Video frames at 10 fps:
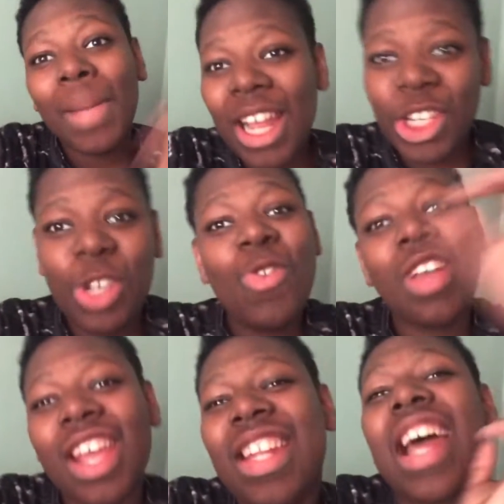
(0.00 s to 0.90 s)
Make sure
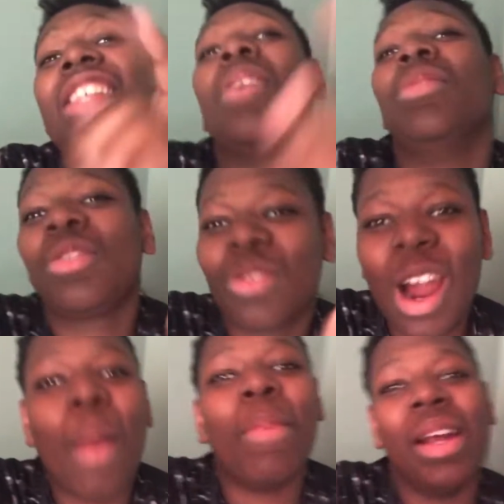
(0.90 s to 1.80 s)
you hit that
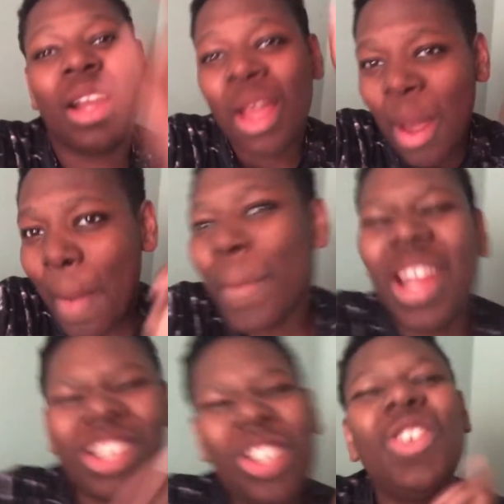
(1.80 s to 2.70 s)
subscribe button.
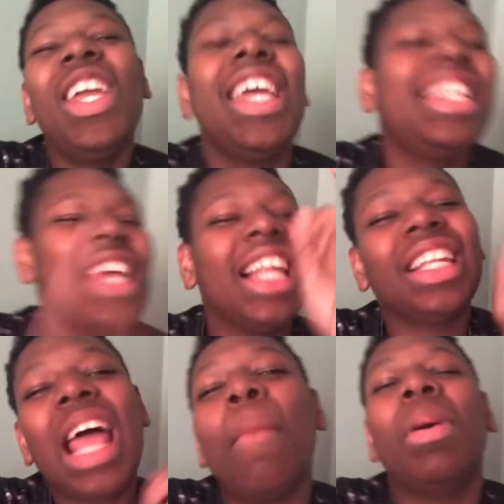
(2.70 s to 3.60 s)
Make sure you hit
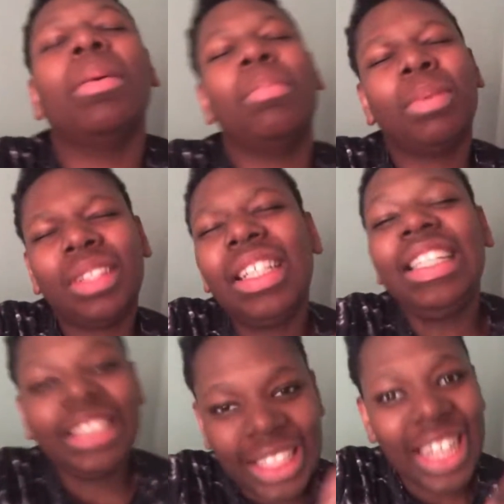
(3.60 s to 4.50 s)
that like button.
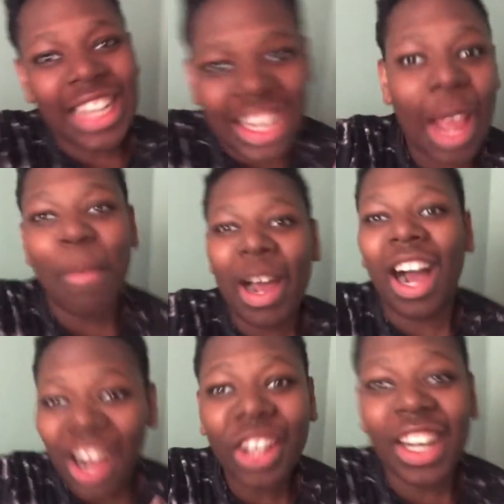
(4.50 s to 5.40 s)
Please hit that like button.
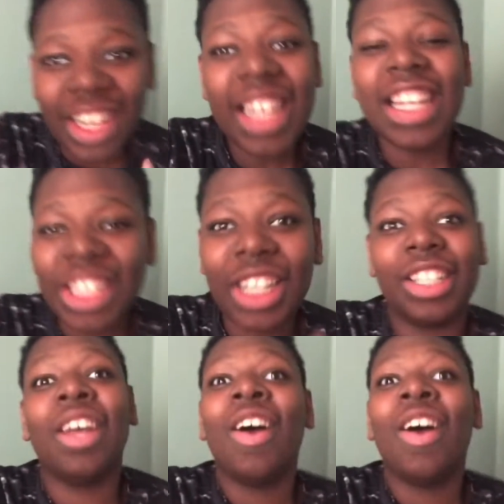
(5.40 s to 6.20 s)
All I need is just